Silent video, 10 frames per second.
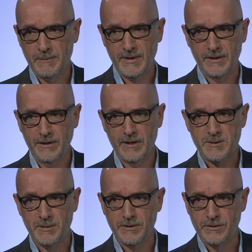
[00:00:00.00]
Now, don't
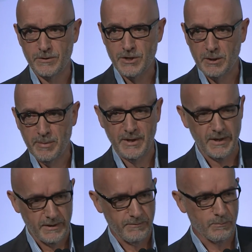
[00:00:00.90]
ask me to do
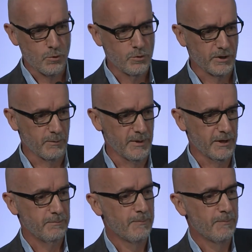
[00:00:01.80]
GDPR for more than a minute,